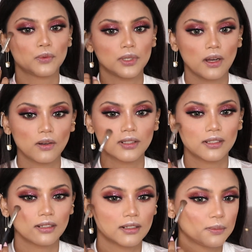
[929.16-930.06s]
Though
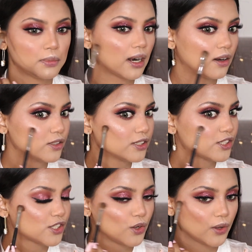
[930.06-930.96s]
without the
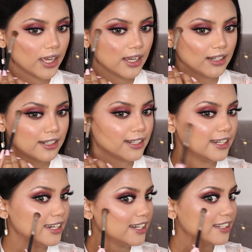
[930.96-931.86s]
brows, it's looking a
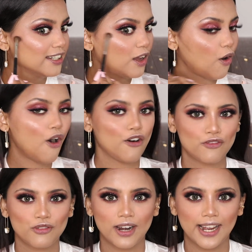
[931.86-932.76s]
little
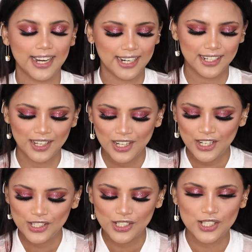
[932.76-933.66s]
off, right?
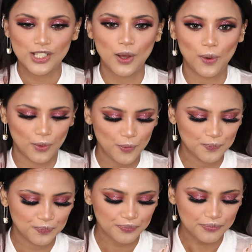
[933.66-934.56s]

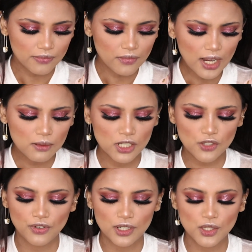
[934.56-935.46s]
So I'm
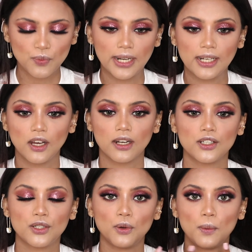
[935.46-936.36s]
just first quickly
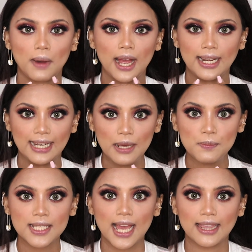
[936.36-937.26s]
gonna do my
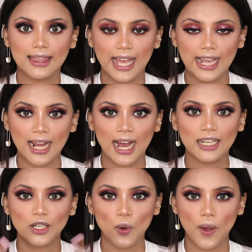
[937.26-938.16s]
lips, and then
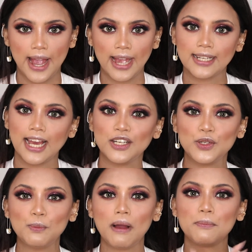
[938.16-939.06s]
I'll go ahead
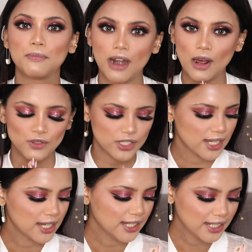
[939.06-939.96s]
and do my brows.